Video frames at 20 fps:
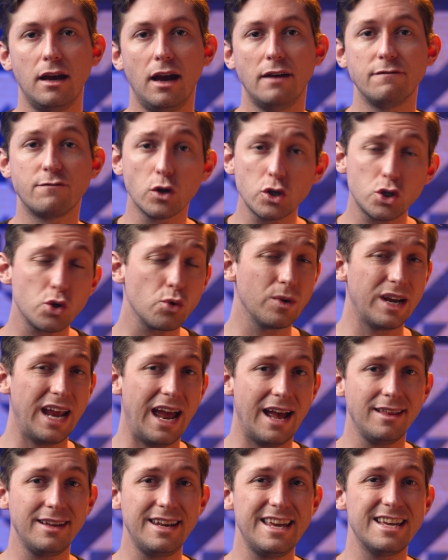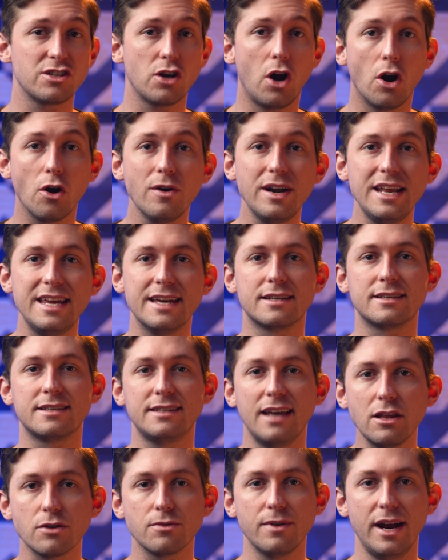And virtual reality is already
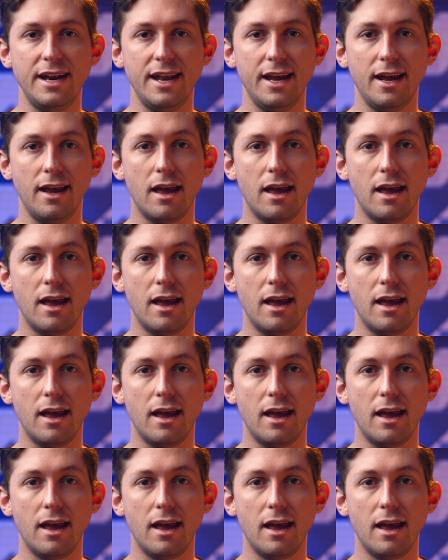accelerating.